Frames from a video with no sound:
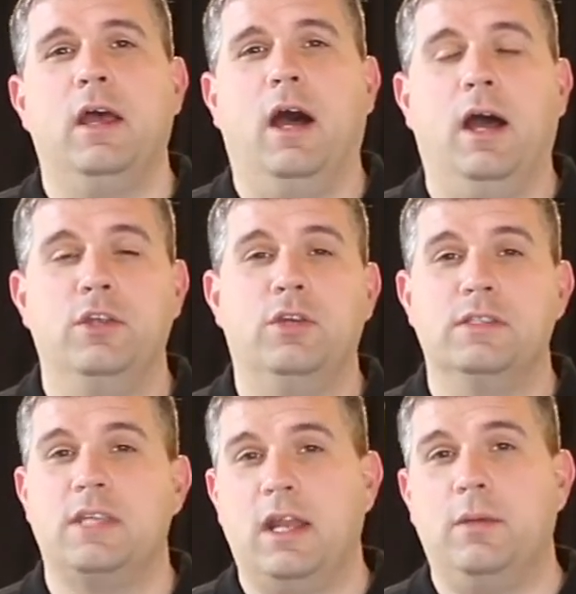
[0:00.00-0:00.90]
Uh, you
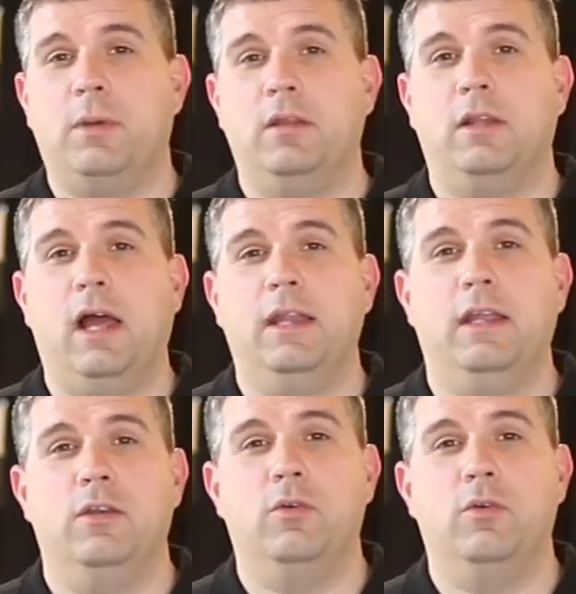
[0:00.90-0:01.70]
can sign up online at